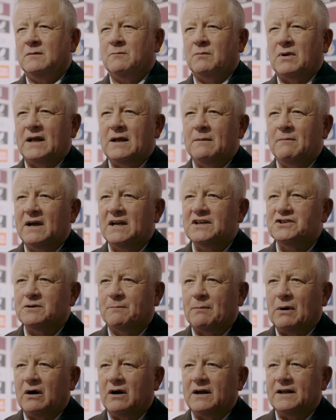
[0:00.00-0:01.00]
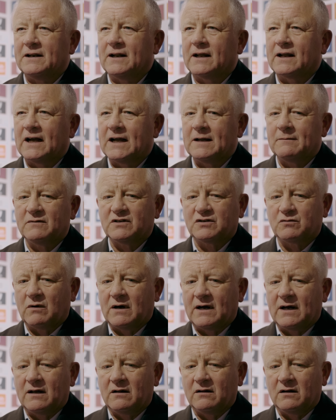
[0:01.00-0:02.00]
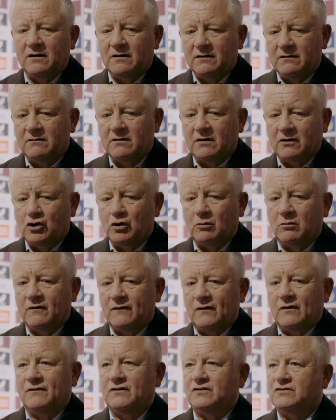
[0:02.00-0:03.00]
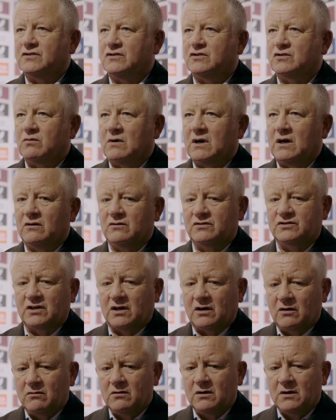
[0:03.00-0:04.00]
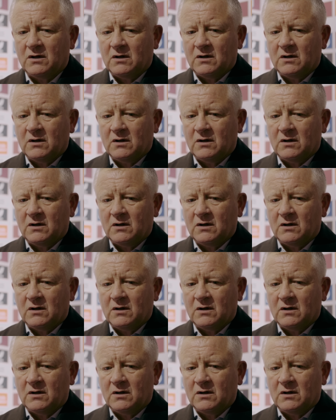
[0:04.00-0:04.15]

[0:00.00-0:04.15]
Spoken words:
play a major part in the game as well, and a couple of others as well. So,